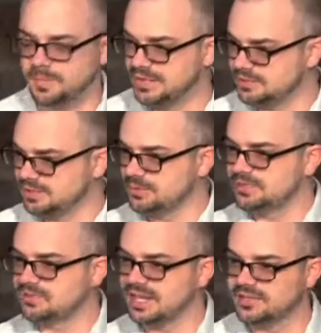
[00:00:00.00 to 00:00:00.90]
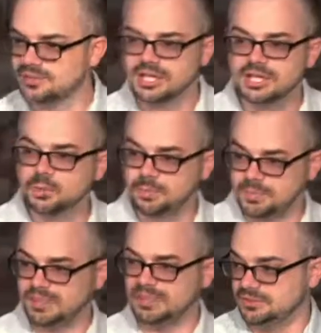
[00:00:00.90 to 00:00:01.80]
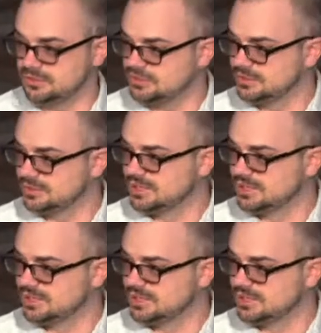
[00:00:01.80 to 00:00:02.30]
Basically what he's saying is there will be peace.